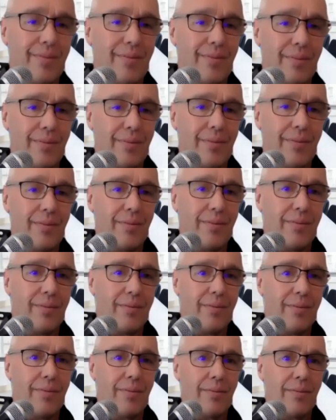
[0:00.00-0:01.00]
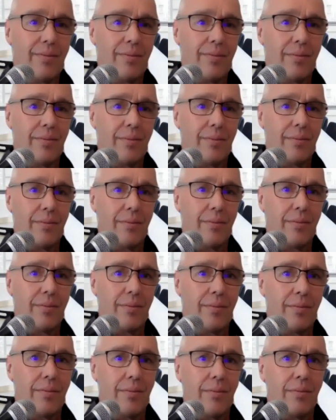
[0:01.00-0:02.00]

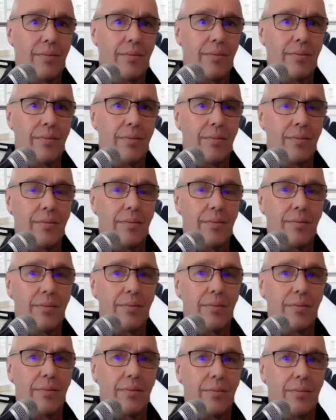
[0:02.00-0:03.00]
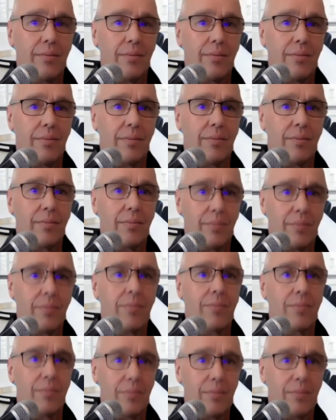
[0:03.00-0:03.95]
[no speech]